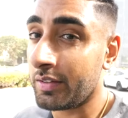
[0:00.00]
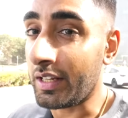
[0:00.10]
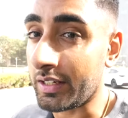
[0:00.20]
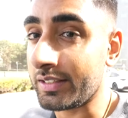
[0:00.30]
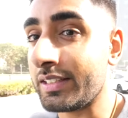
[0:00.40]

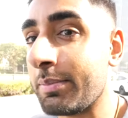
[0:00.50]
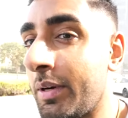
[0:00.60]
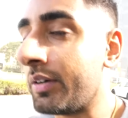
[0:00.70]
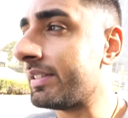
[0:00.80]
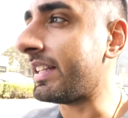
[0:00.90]
Now,
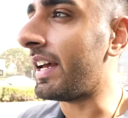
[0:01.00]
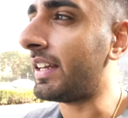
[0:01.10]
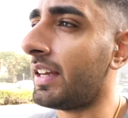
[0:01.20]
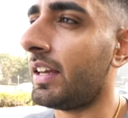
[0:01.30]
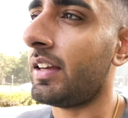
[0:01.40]
Gazebo is
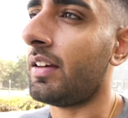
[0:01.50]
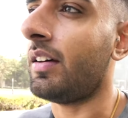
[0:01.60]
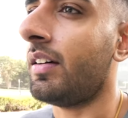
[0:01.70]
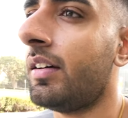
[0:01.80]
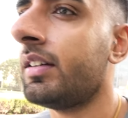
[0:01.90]
like a
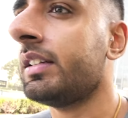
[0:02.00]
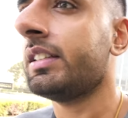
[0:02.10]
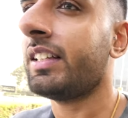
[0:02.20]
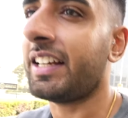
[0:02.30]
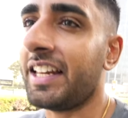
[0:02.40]
uh,
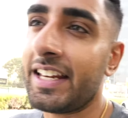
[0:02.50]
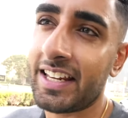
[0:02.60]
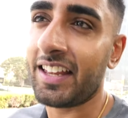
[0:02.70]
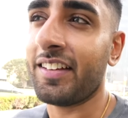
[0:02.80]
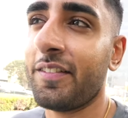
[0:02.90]
like an
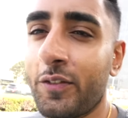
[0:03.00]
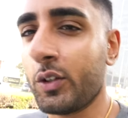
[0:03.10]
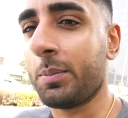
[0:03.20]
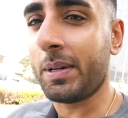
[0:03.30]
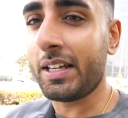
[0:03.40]
Indian
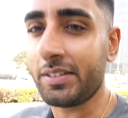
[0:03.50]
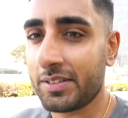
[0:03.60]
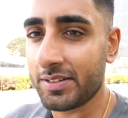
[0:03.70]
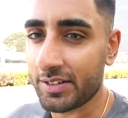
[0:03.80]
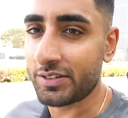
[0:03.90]
food place.
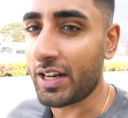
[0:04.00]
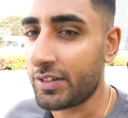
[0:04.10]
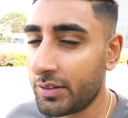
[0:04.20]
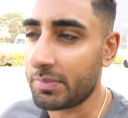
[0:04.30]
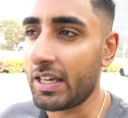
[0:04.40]
So Jay
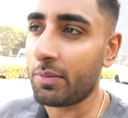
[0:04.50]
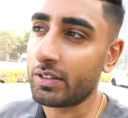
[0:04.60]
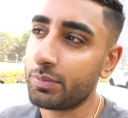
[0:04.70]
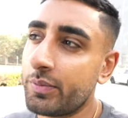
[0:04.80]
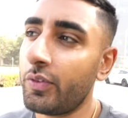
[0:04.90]
took me here
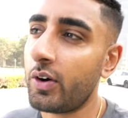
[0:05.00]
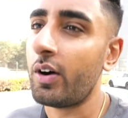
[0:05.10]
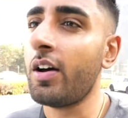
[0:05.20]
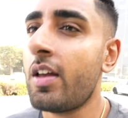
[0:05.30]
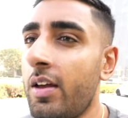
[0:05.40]
once before.